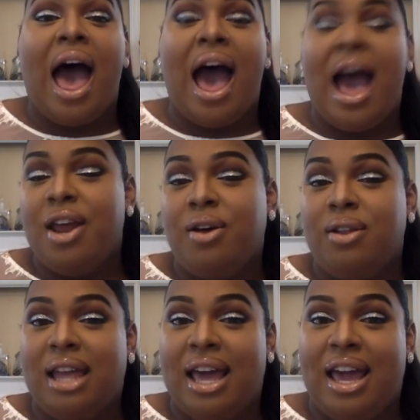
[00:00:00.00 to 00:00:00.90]
I don't
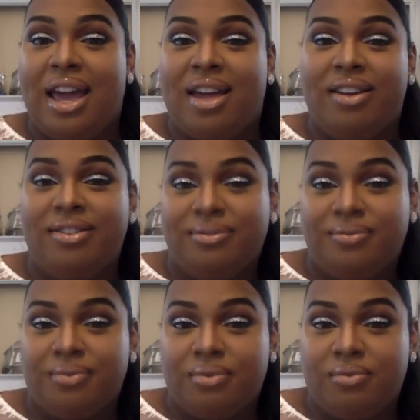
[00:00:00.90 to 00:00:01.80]
like
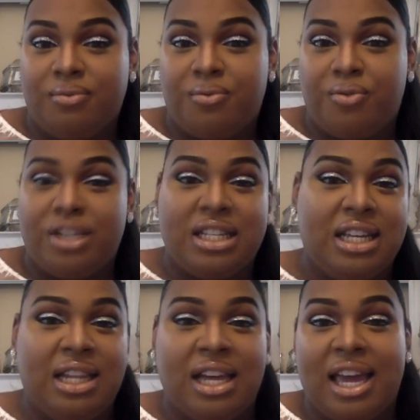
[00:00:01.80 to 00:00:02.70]

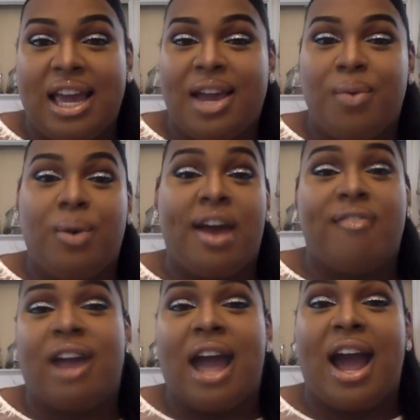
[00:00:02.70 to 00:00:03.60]
frizzy looking
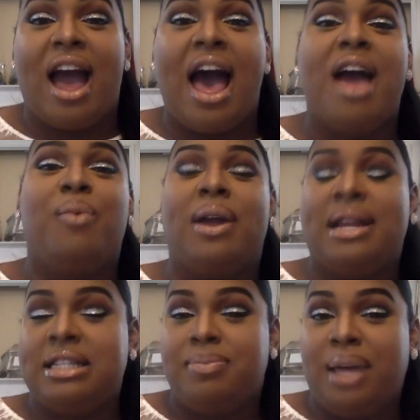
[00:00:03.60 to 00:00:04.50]
whatever hair. I want
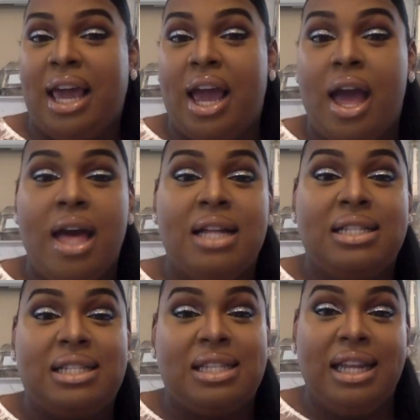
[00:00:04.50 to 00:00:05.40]
it to be
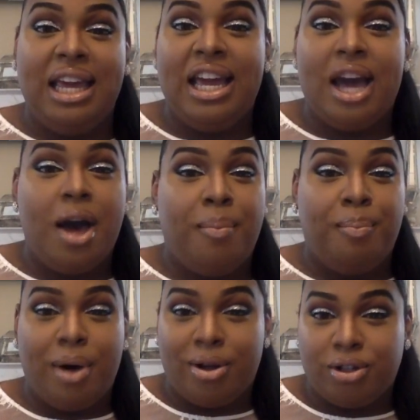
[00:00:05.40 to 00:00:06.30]
sleek,
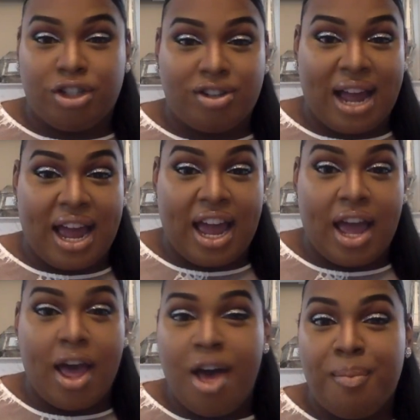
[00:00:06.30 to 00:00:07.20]
bone
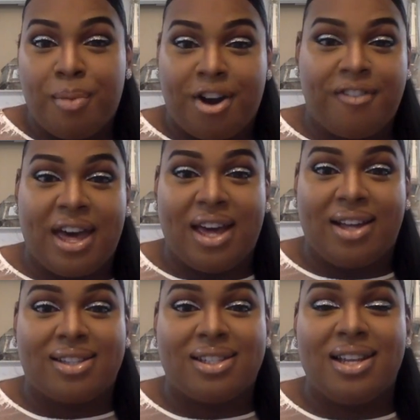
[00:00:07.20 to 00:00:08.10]
straight,
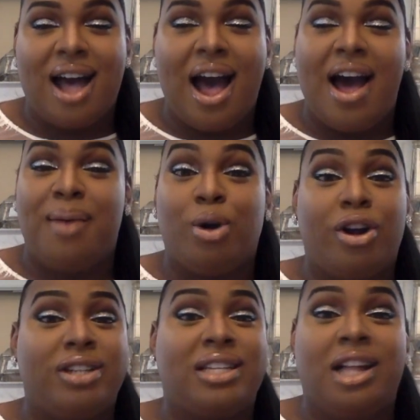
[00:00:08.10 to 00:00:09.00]
perfect. Or
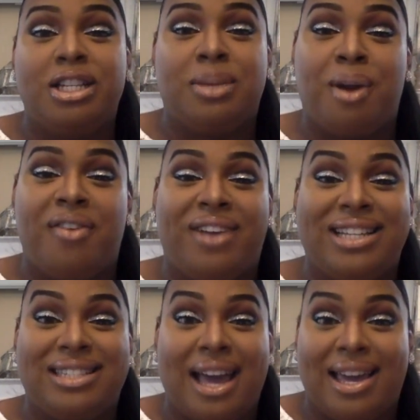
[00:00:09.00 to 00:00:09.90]
as close to perfect
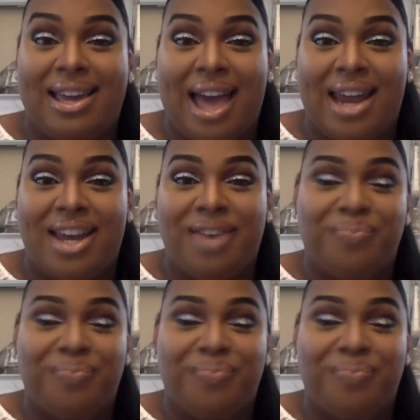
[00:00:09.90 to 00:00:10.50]
as I can get it.